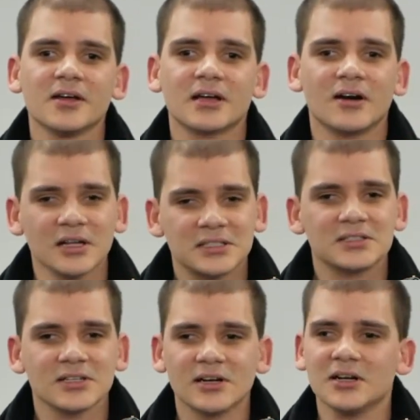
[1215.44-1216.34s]
God,
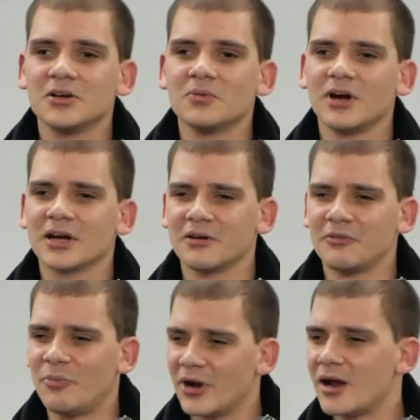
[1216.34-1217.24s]
stir a new work
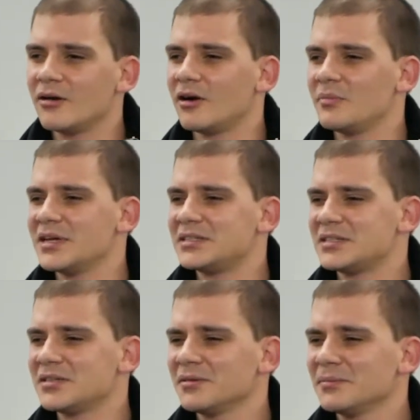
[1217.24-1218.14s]
of prayer in our midst.